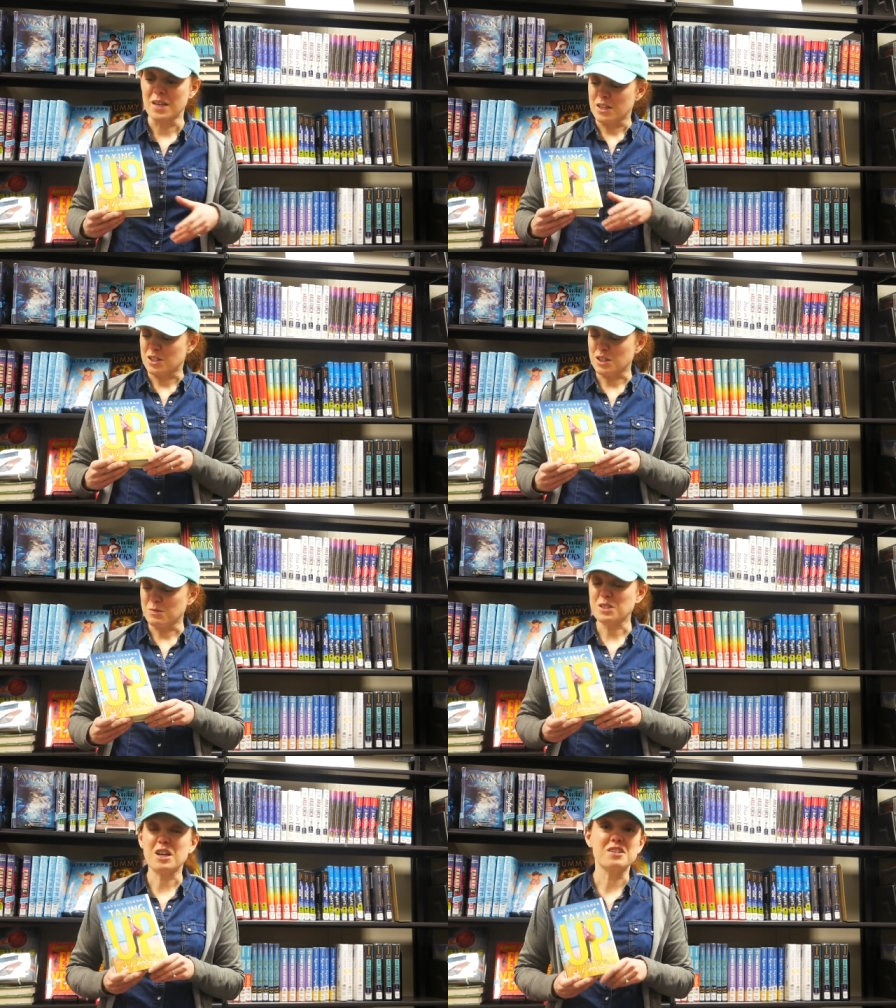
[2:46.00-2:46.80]
So this
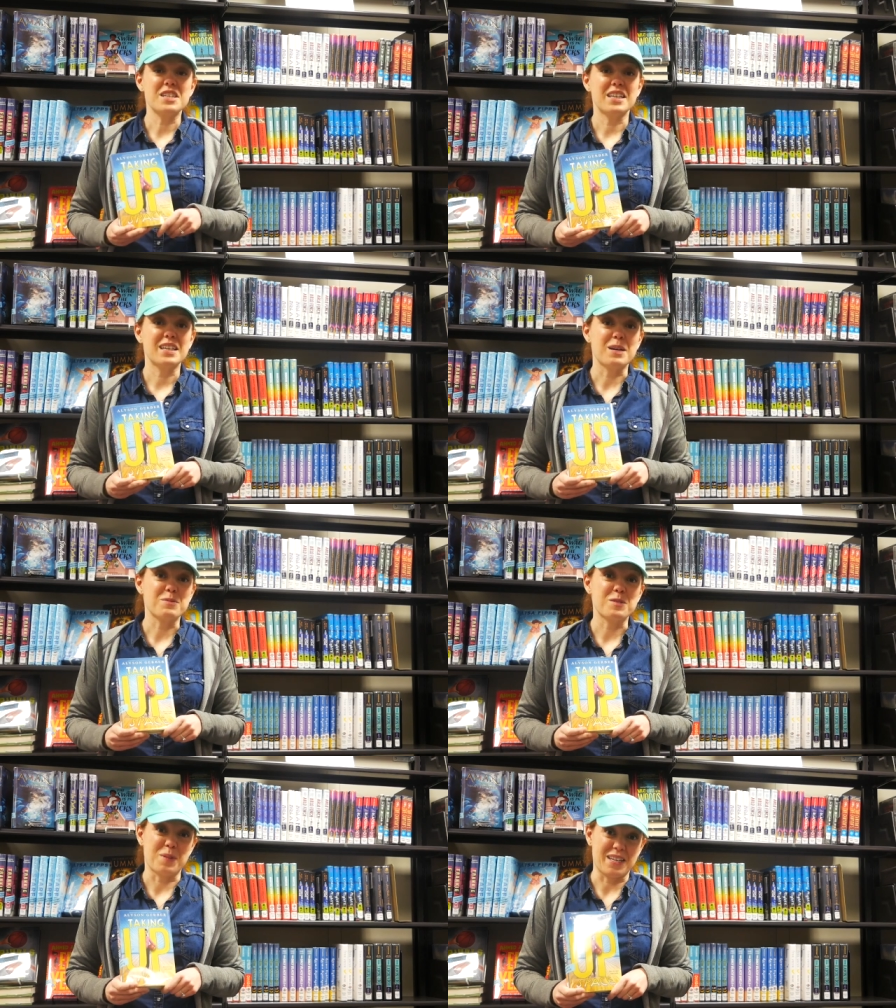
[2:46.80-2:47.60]
one's called Taking Up
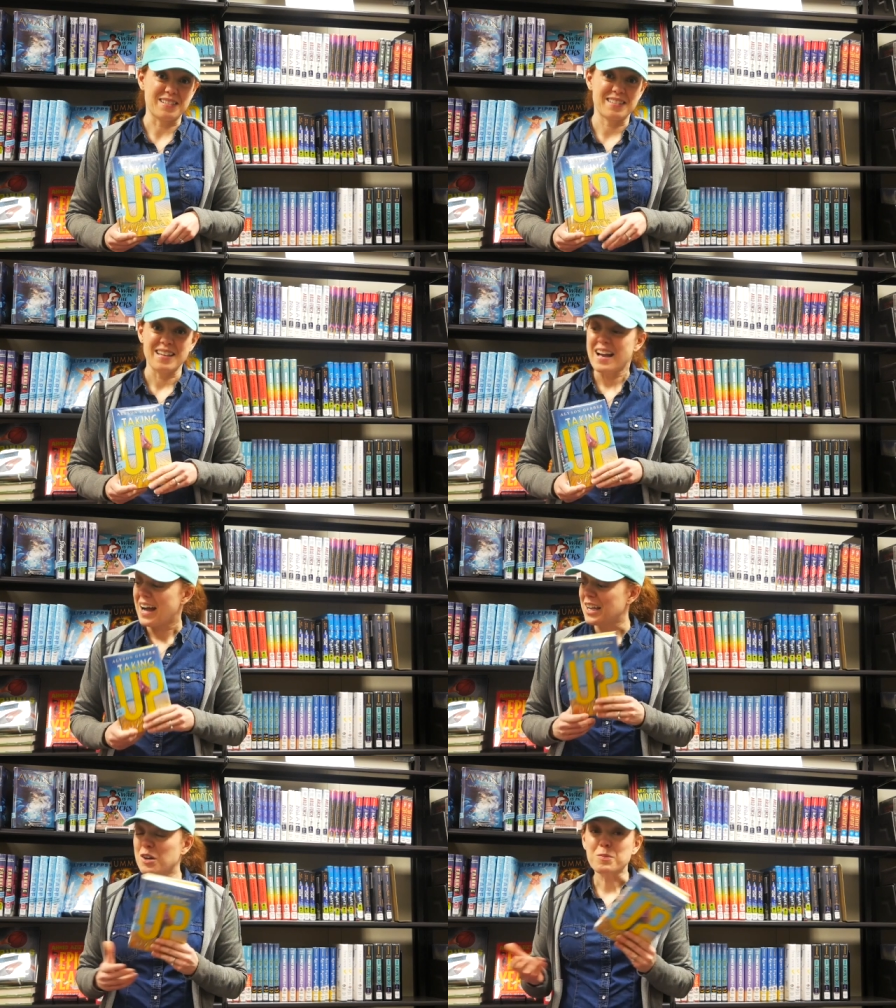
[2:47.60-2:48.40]
Space.
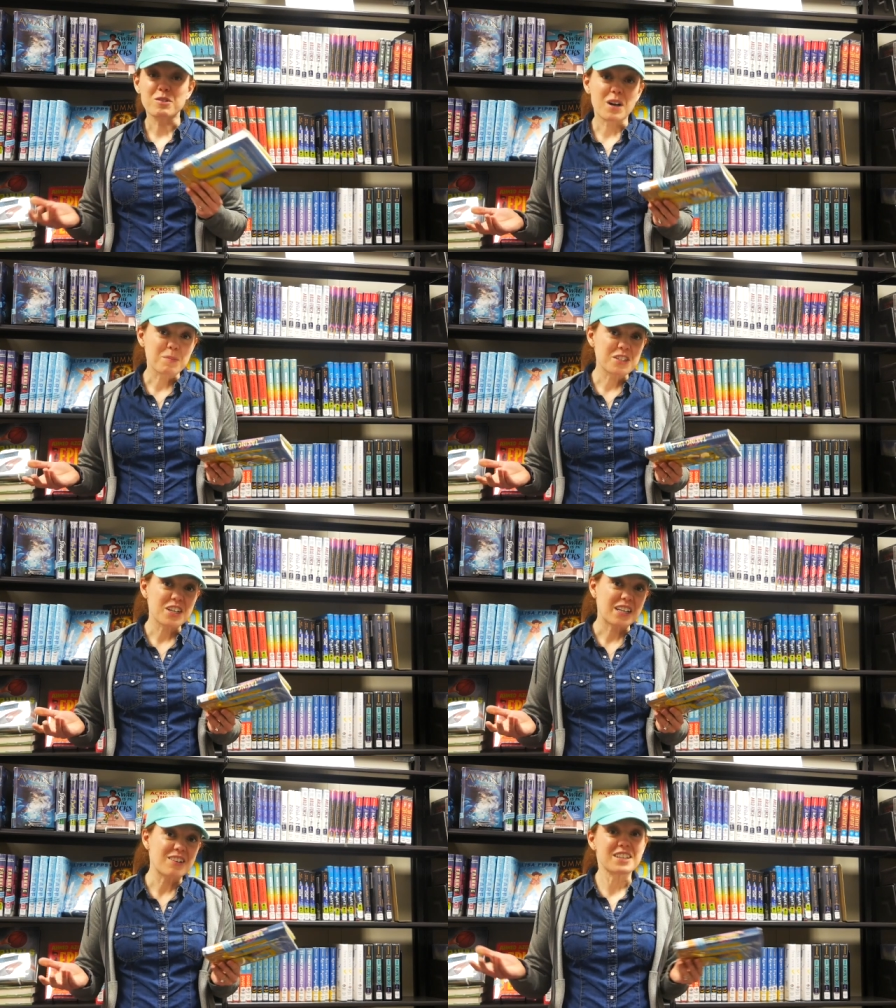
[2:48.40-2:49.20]
I hope you come and
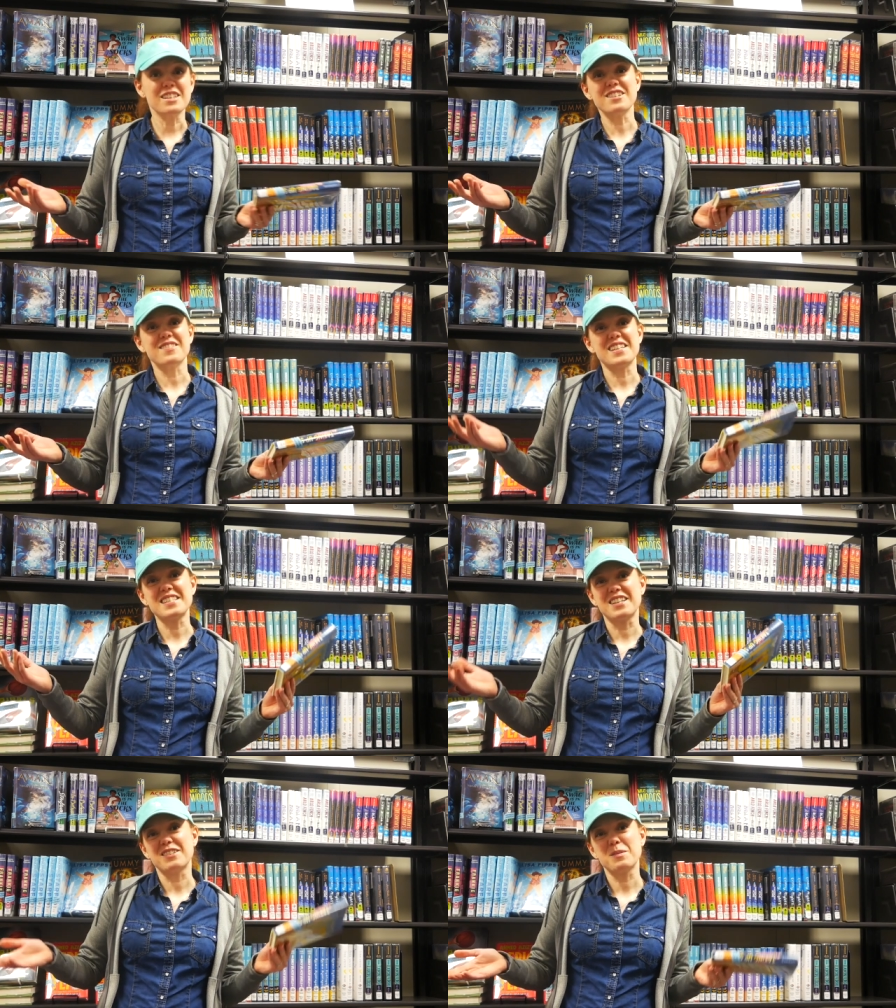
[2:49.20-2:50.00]
check out either of
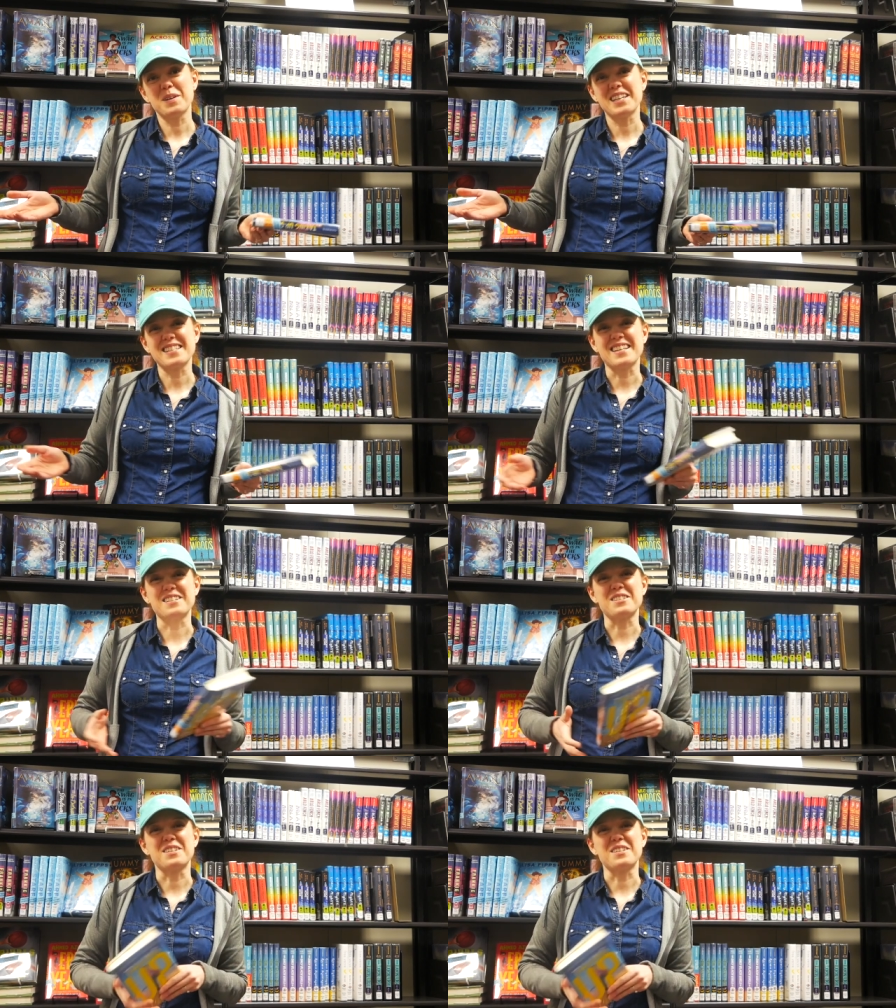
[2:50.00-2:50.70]
these here in the Media Center.